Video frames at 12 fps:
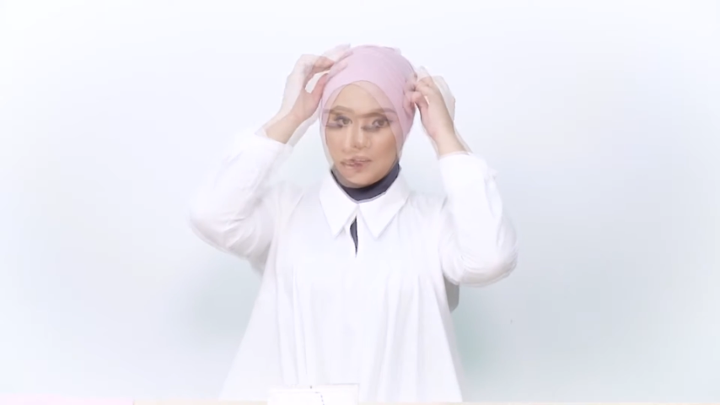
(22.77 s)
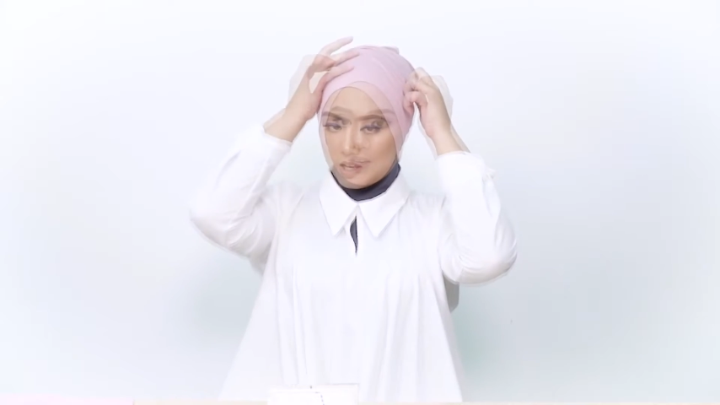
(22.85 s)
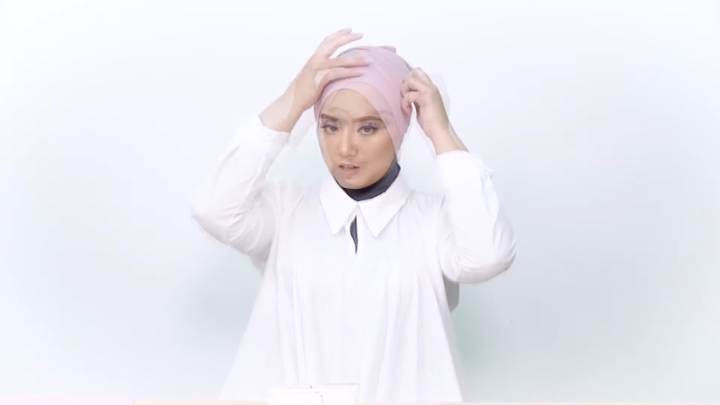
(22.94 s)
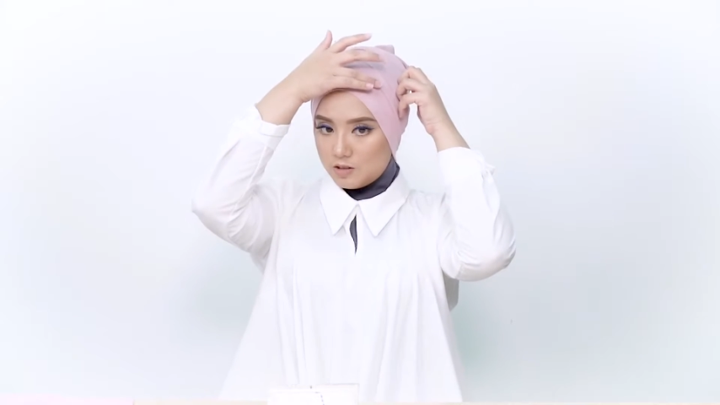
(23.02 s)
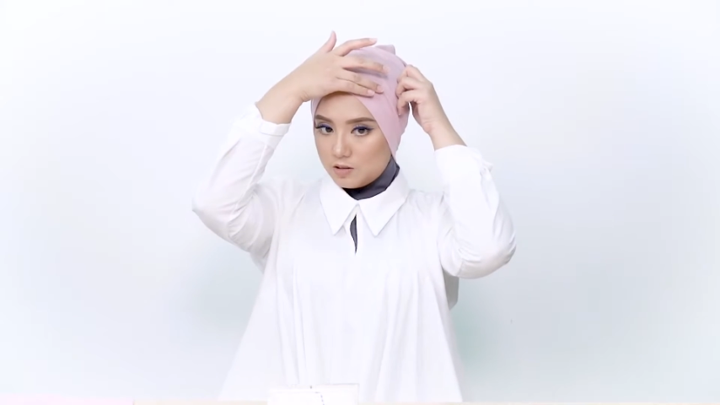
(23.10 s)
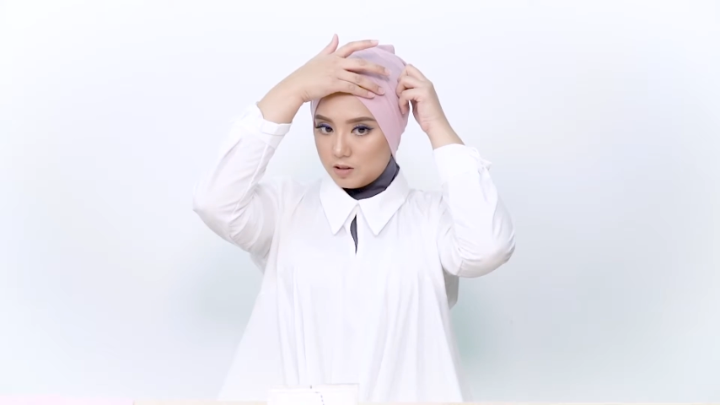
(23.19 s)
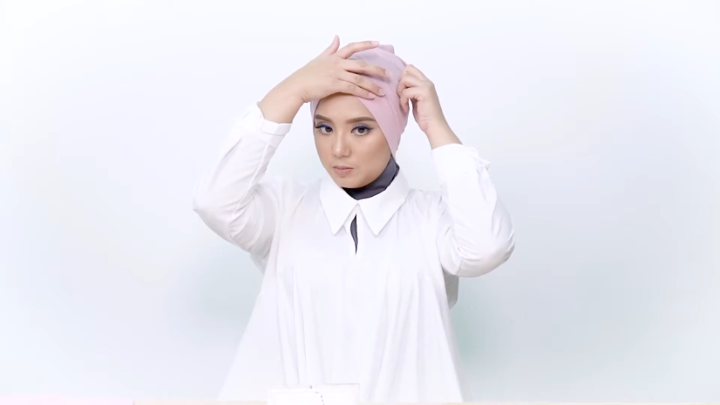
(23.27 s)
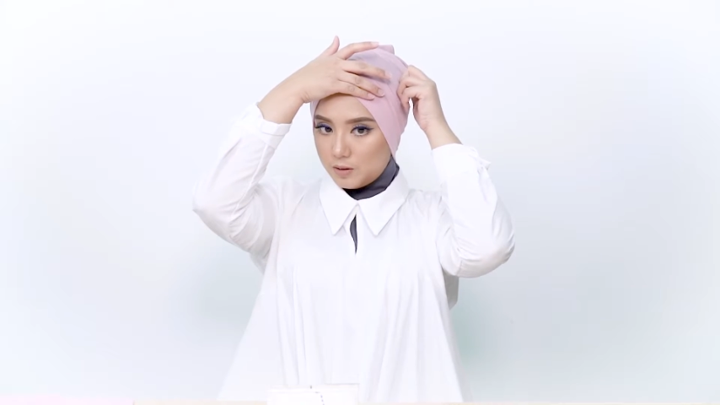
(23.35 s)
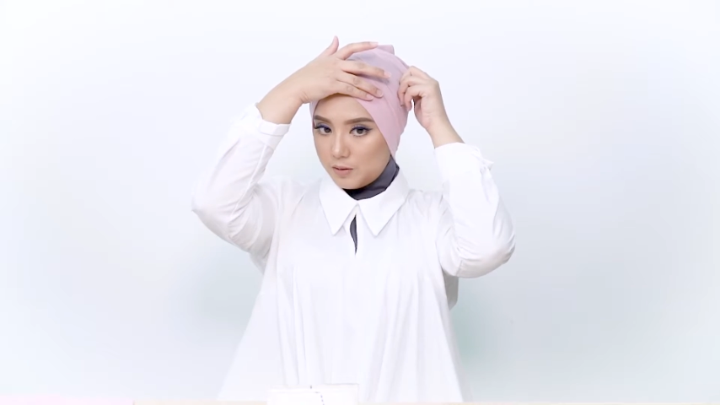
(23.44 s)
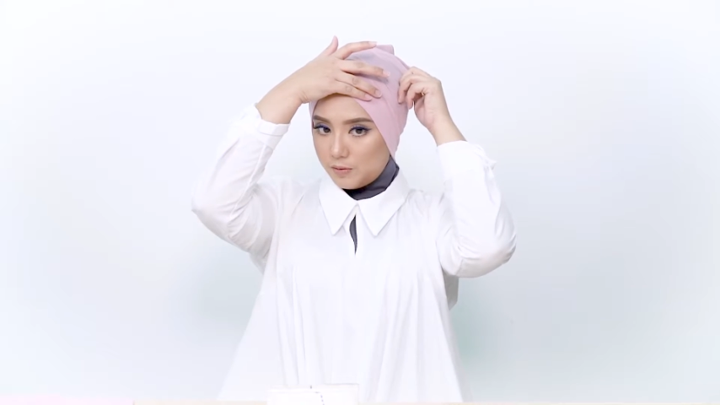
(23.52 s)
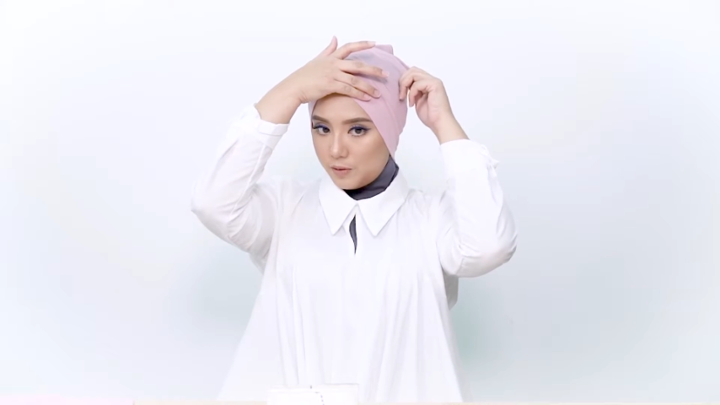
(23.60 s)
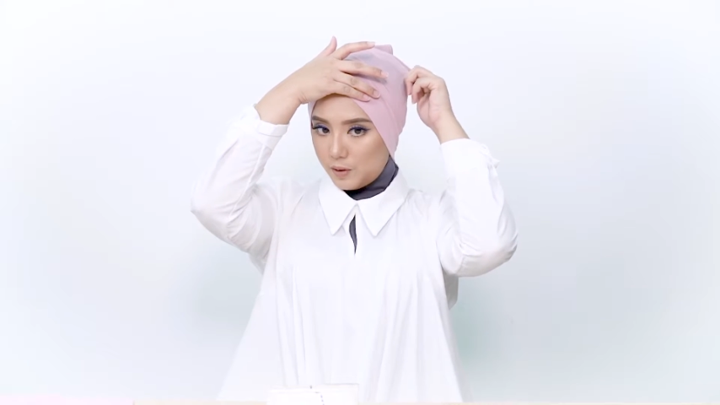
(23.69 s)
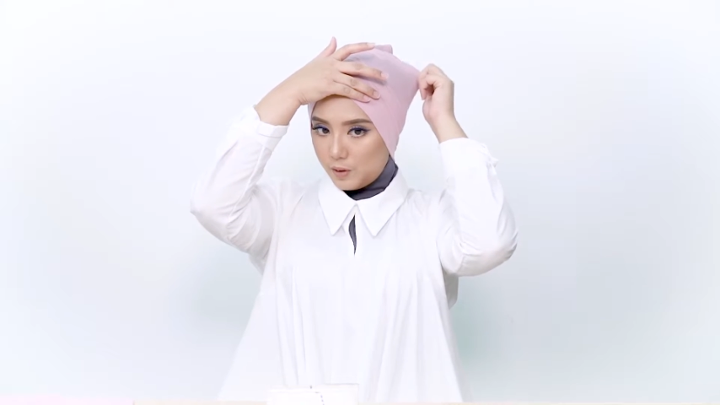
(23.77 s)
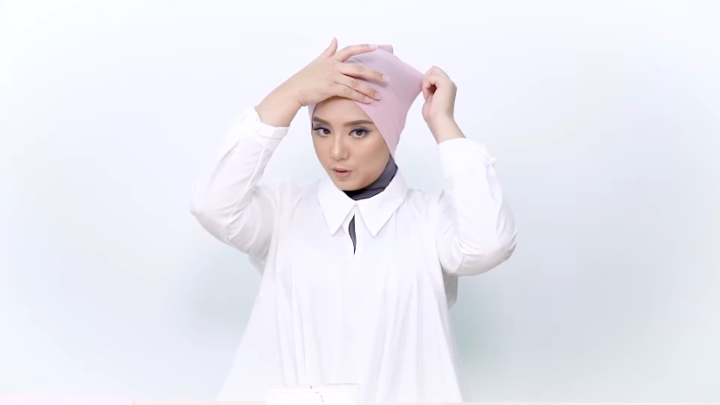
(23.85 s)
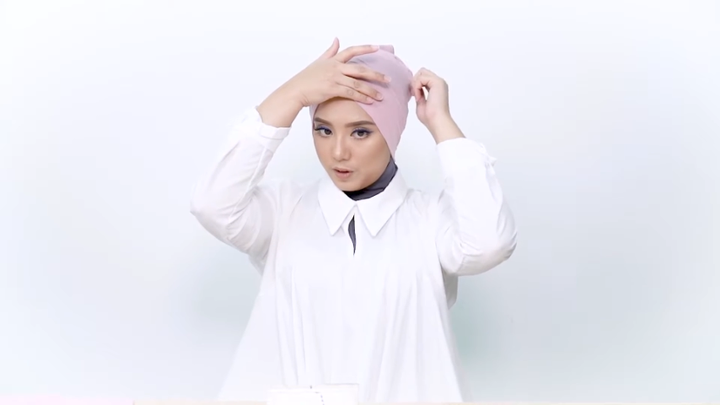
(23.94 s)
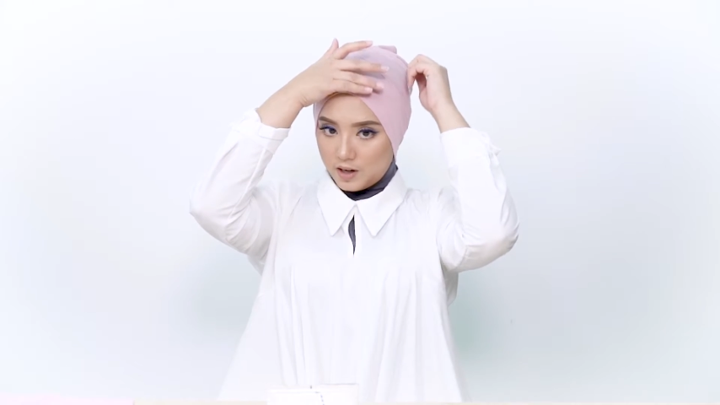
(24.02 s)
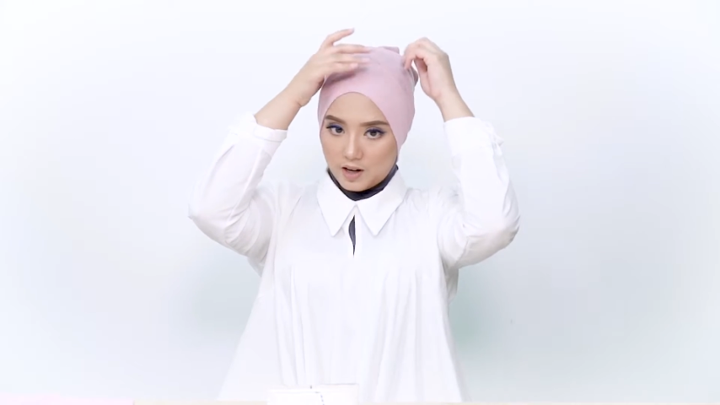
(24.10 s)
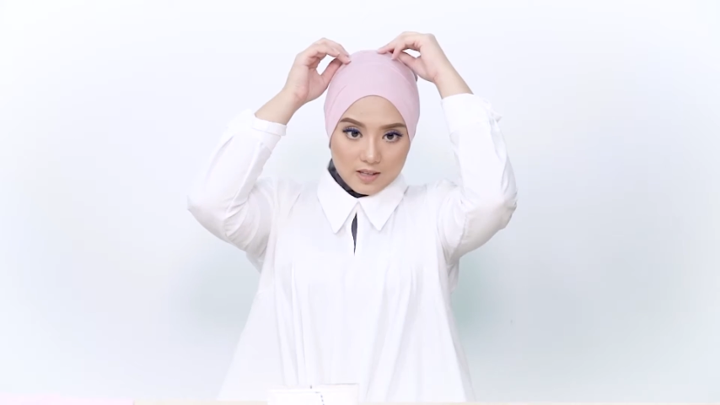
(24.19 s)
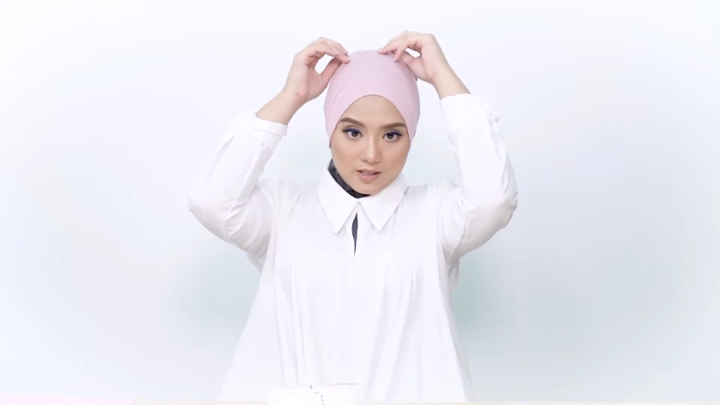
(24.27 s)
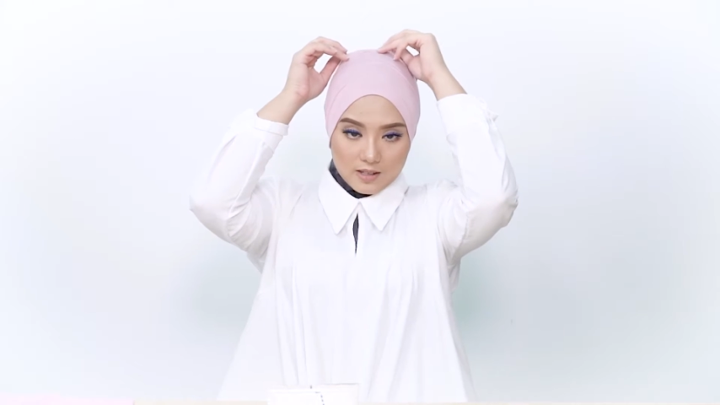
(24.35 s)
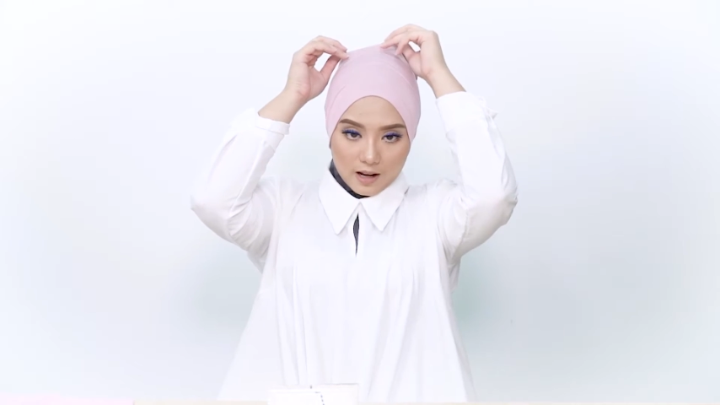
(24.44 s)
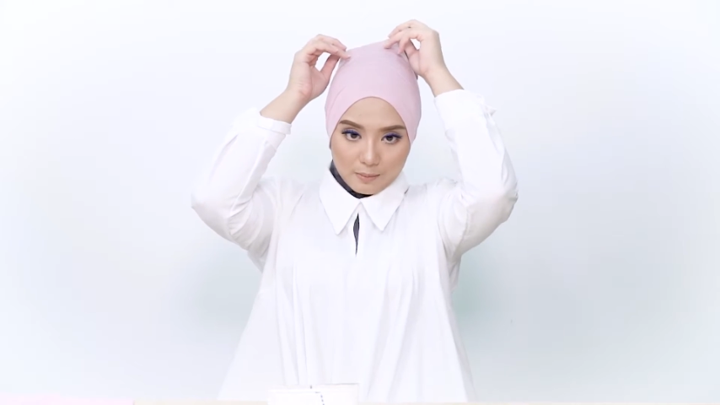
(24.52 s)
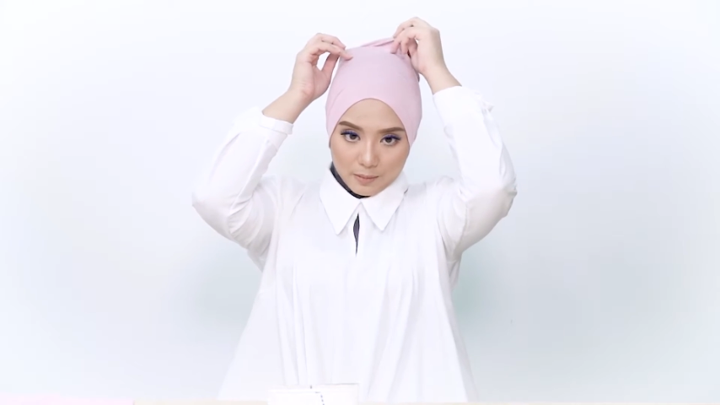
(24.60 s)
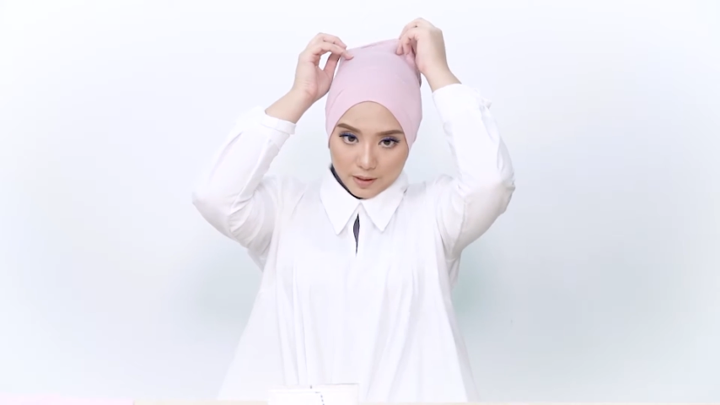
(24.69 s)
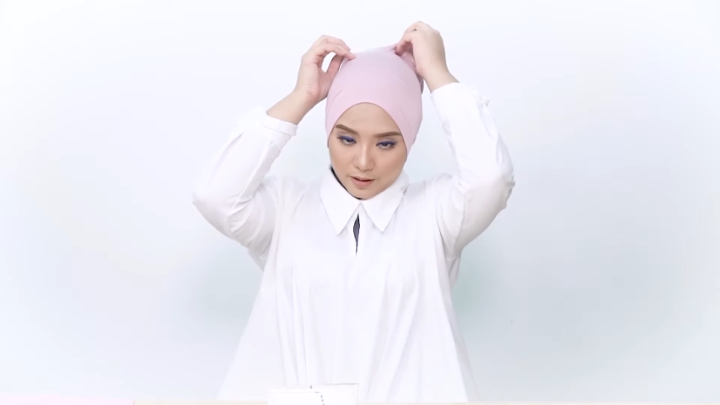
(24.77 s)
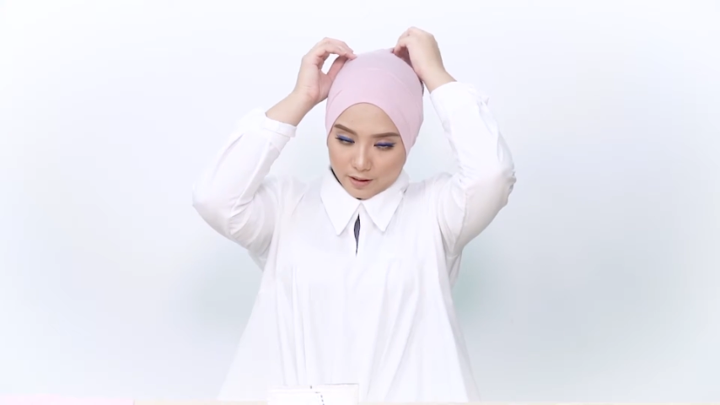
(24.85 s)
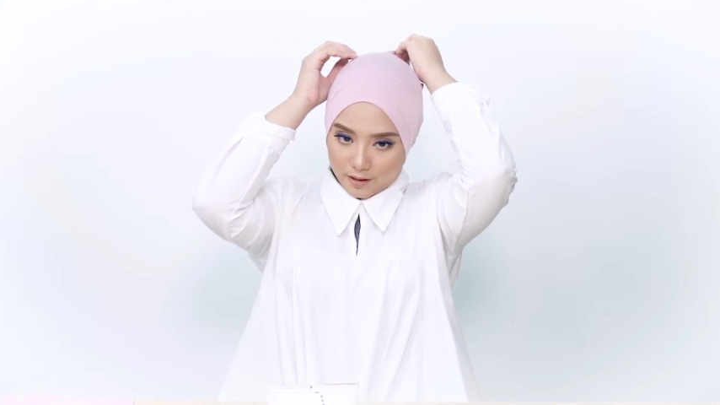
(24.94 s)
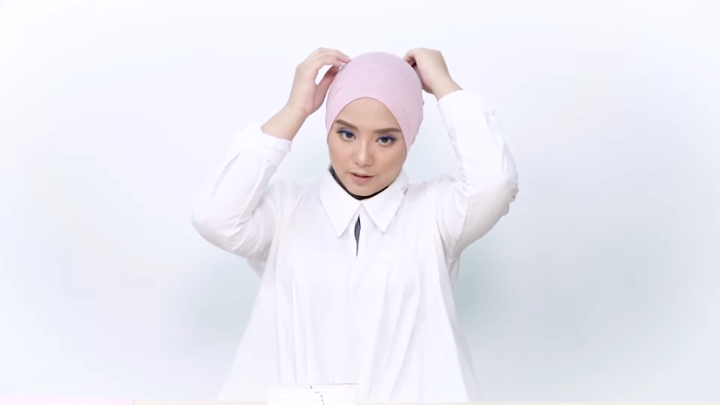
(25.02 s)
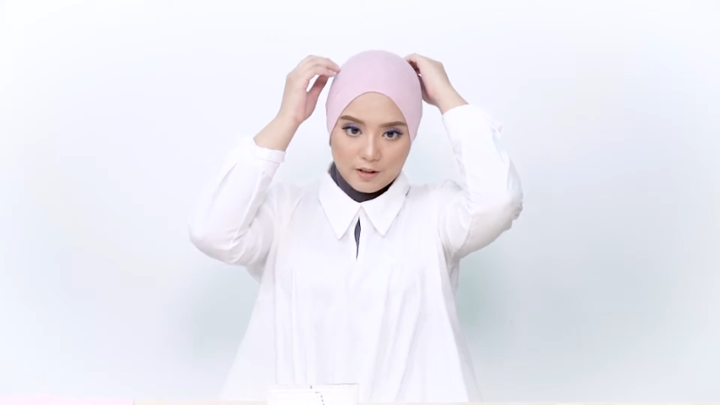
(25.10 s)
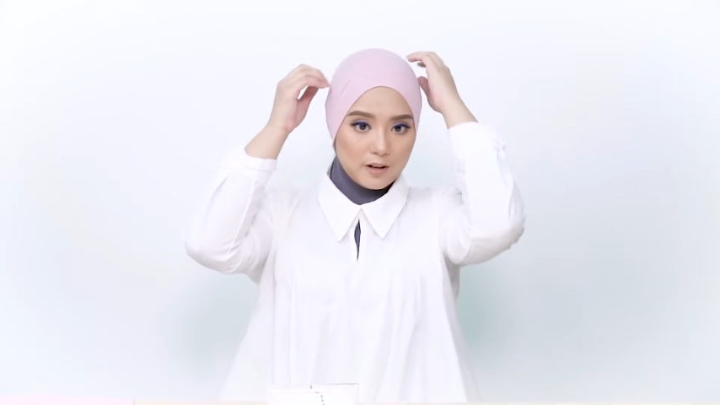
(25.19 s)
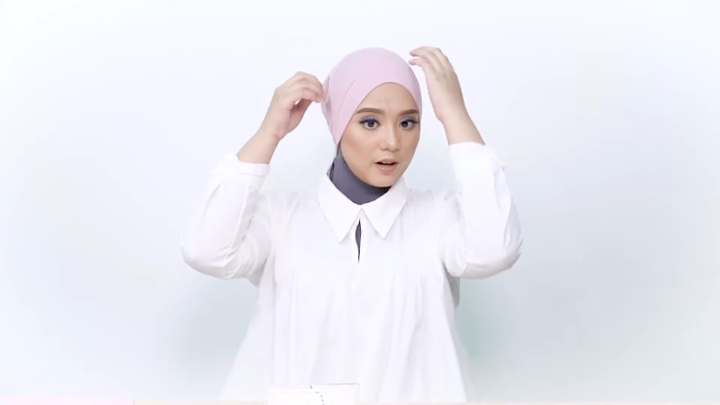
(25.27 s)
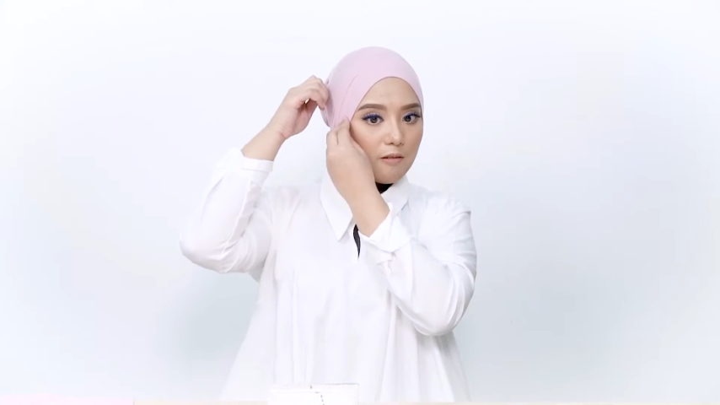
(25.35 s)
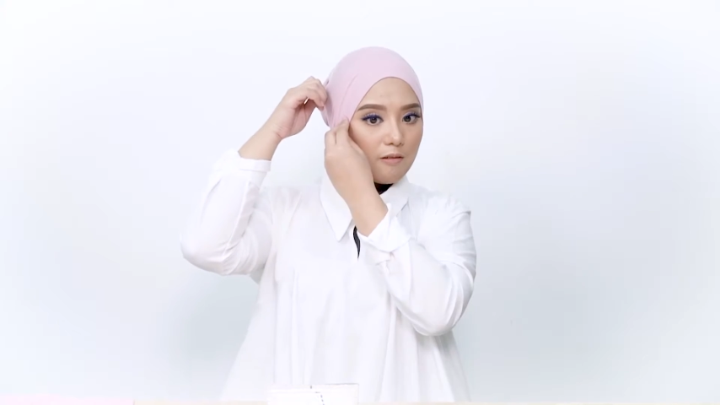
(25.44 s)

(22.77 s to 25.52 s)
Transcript: and is suitable for summer